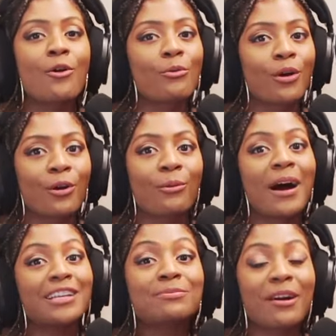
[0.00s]
will
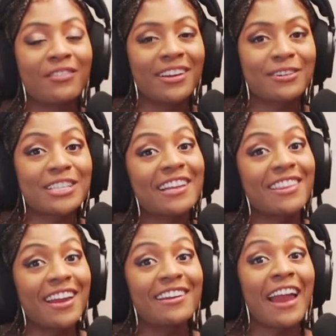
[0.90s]
watch my videos and
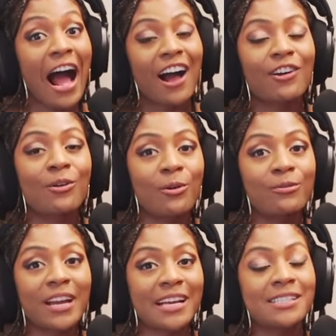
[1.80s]
then not go
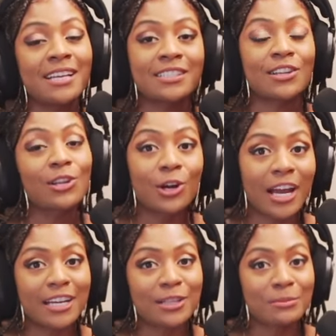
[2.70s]
over to ACX and look
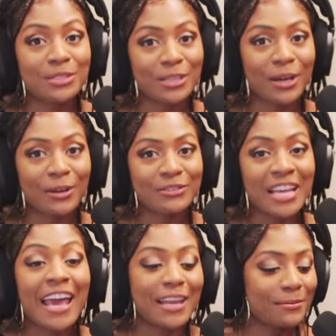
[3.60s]
at it themselves.
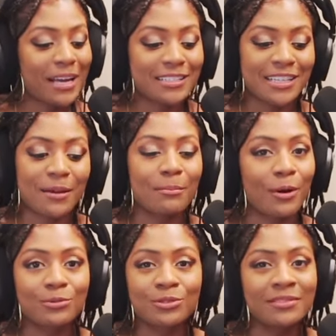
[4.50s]
And I'm not saying
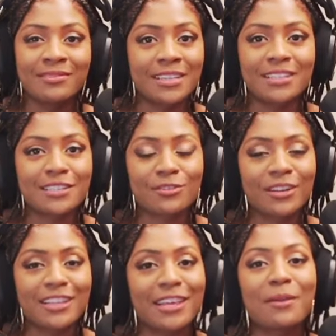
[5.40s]
Bo did this or
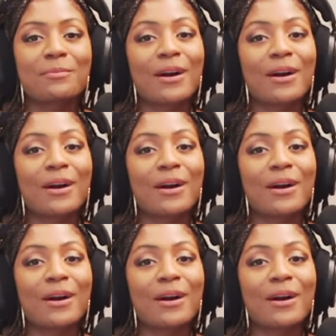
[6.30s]
anything,